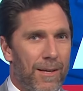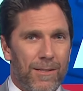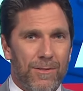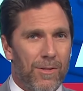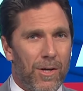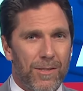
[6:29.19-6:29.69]

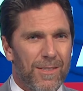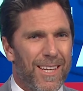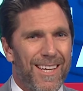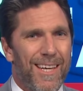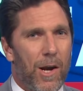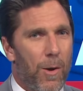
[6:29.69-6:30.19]
As long as they
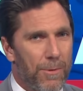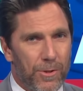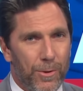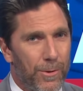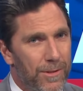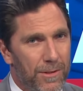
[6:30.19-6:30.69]
get
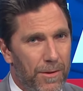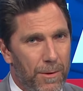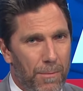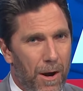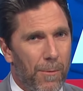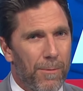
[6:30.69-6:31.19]
opportunities on the
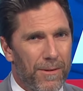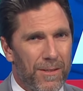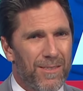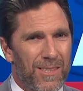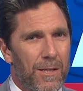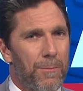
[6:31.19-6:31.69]
power play,
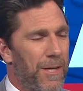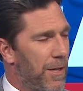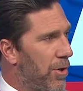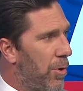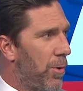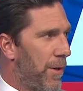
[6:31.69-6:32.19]
it's gonna be a
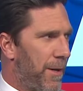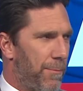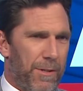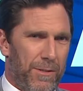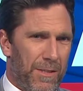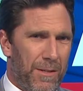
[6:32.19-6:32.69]
goal here
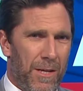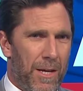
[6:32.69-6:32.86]
because it